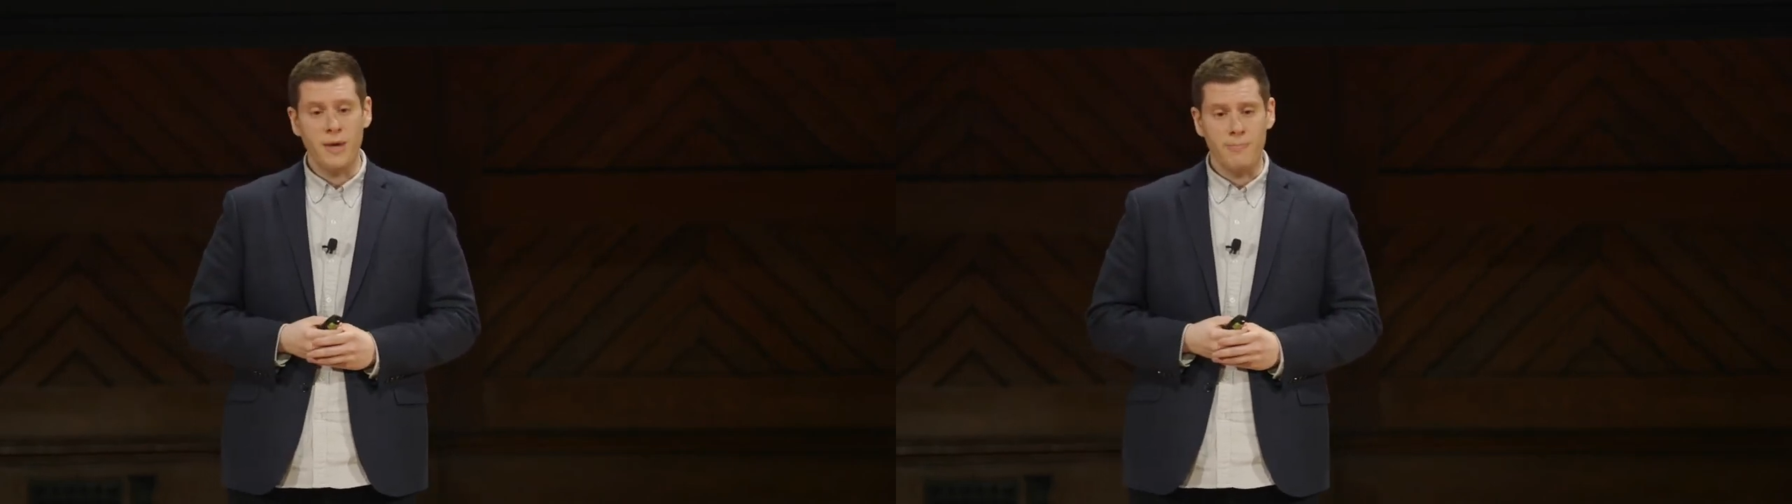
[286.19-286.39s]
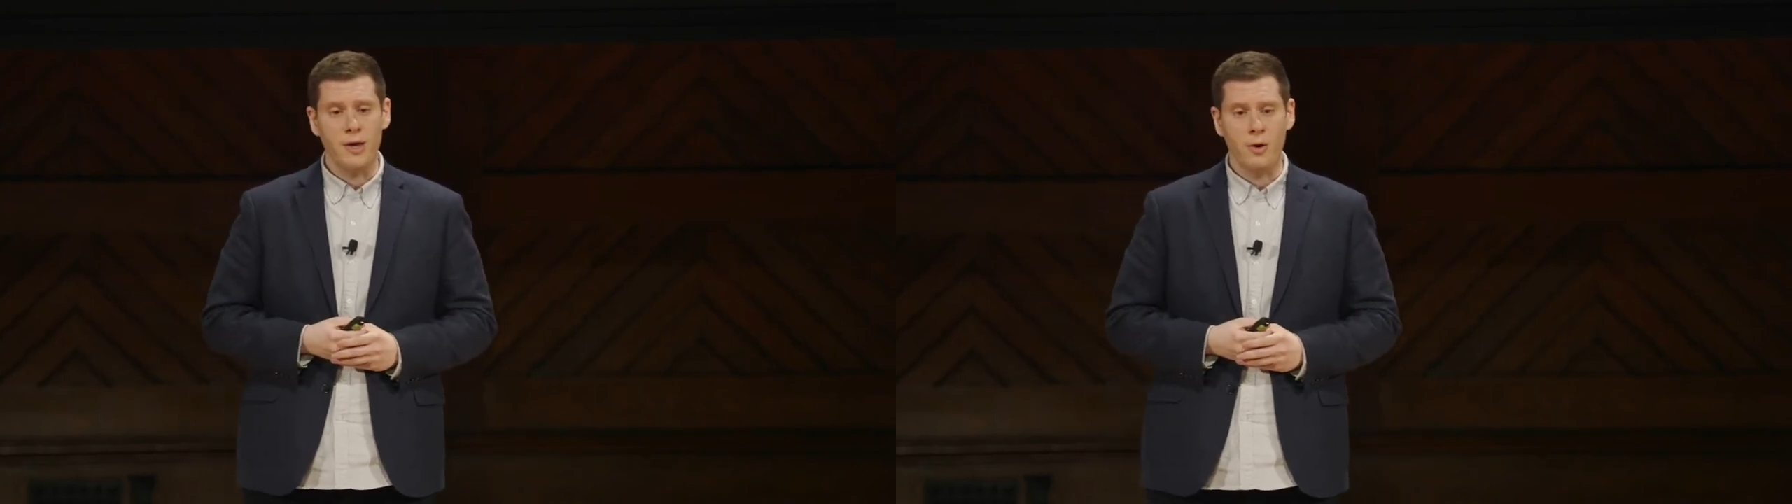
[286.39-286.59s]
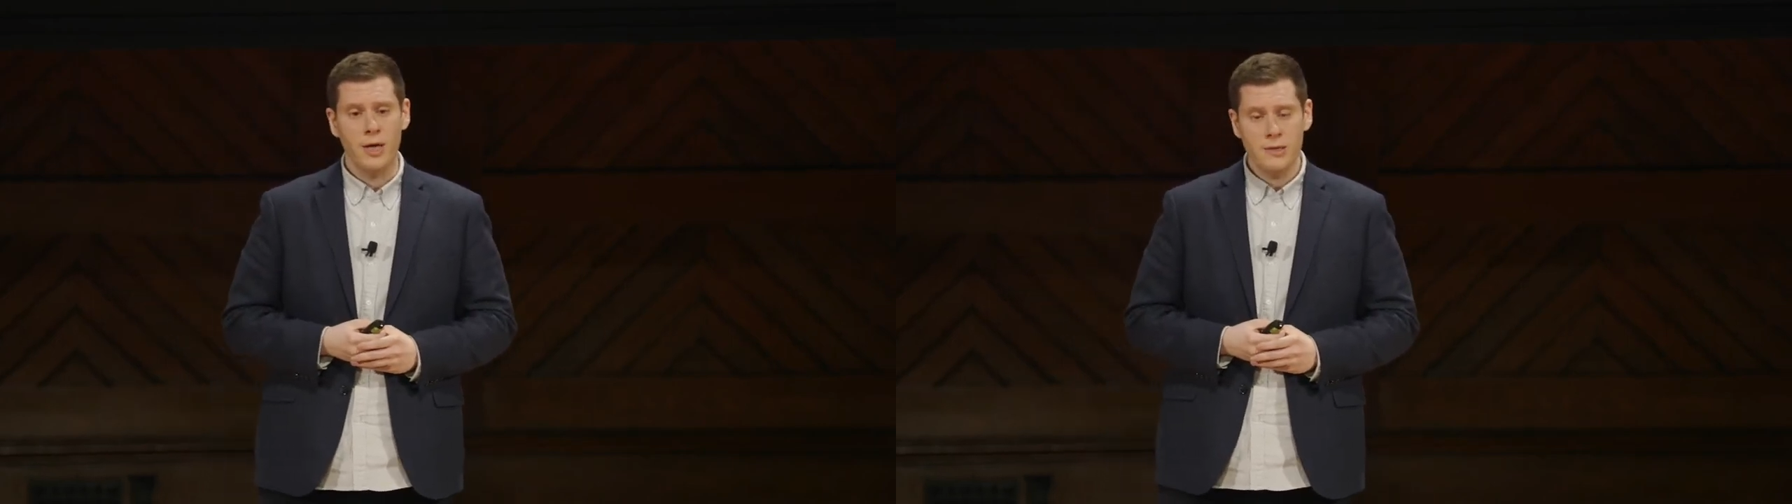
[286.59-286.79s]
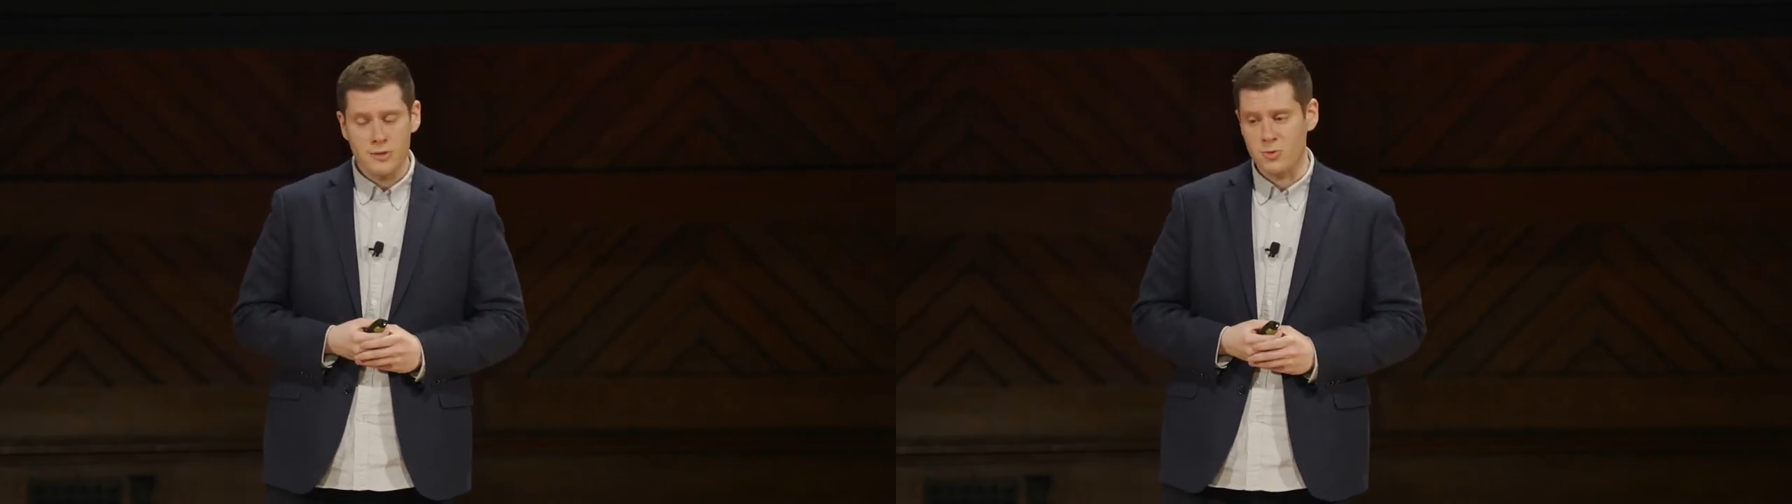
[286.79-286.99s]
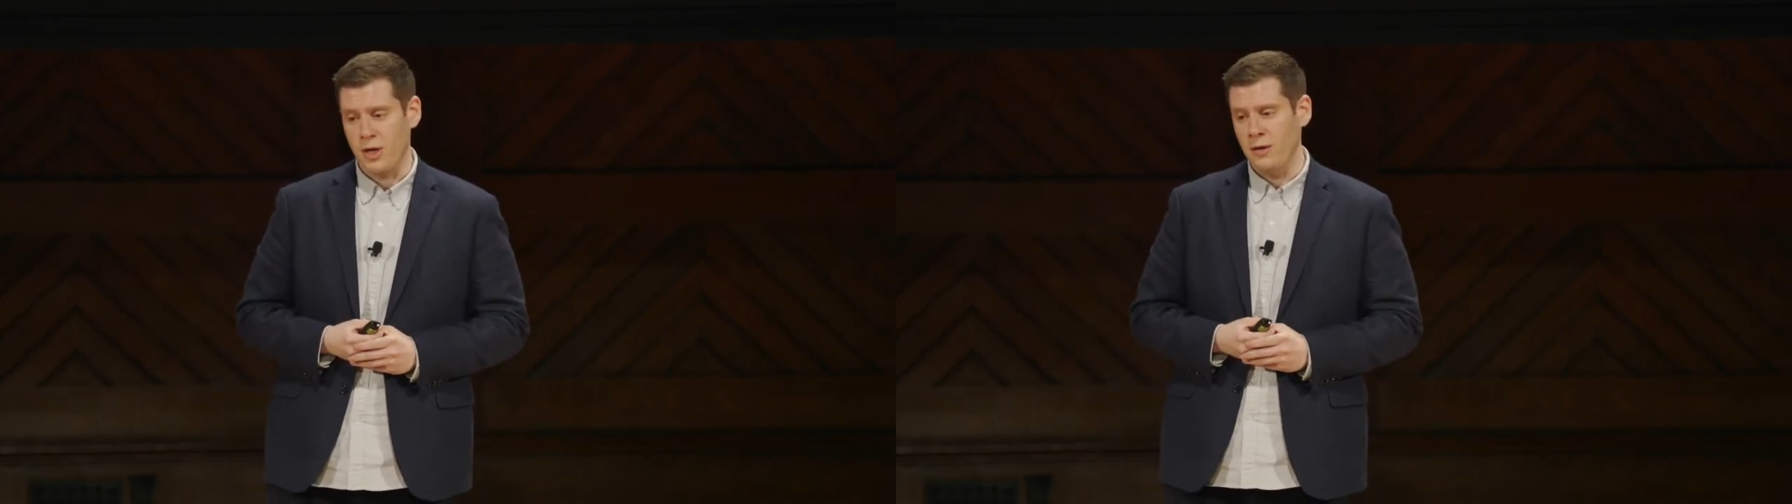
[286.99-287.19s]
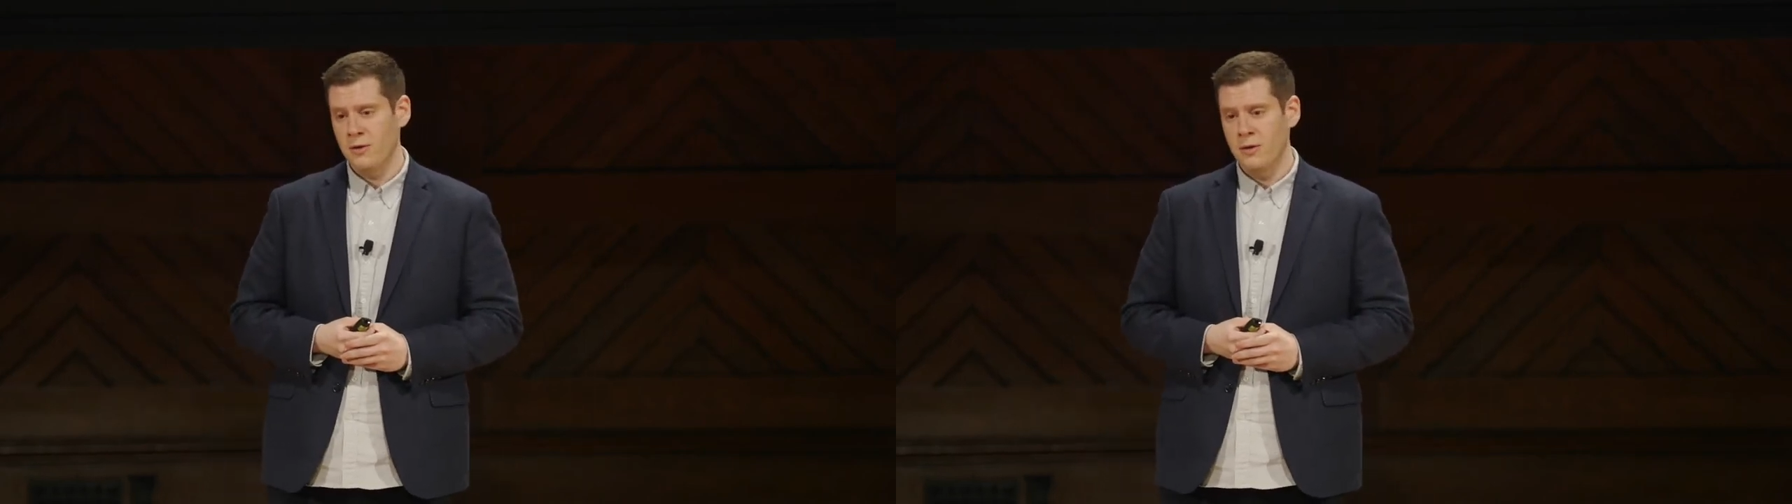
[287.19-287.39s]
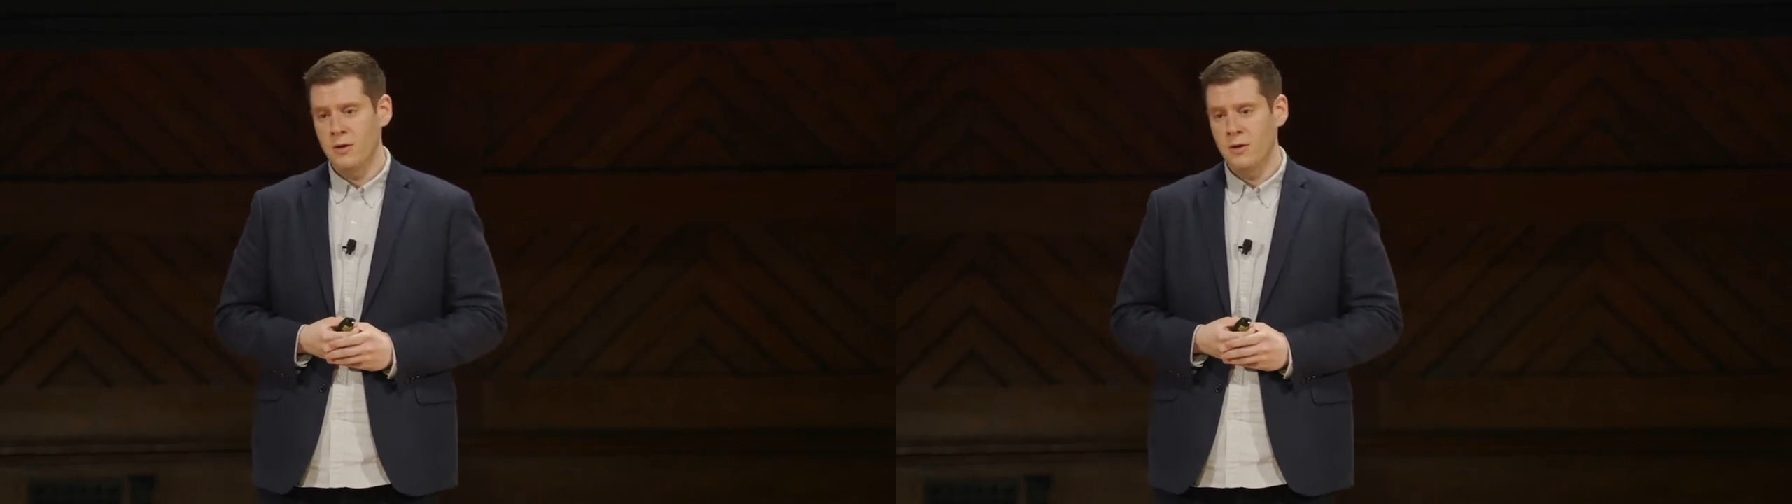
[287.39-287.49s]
the BPO industry.